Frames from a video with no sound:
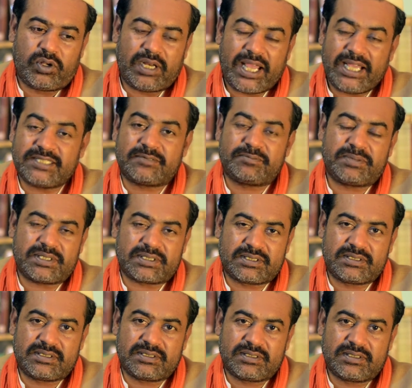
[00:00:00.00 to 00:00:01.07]

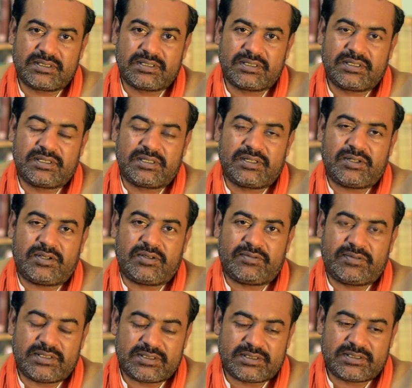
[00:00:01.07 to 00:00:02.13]
aspects
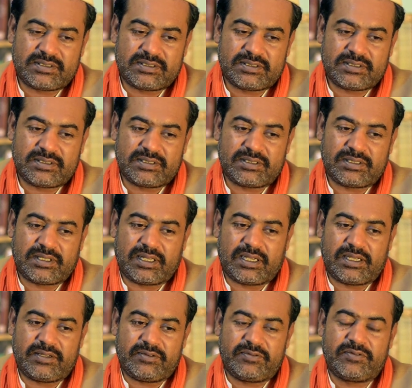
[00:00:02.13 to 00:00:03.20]
of his
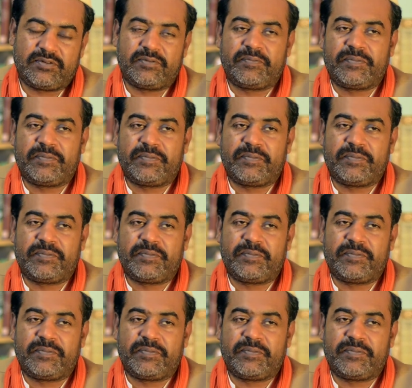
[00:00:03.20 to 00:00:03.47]
life,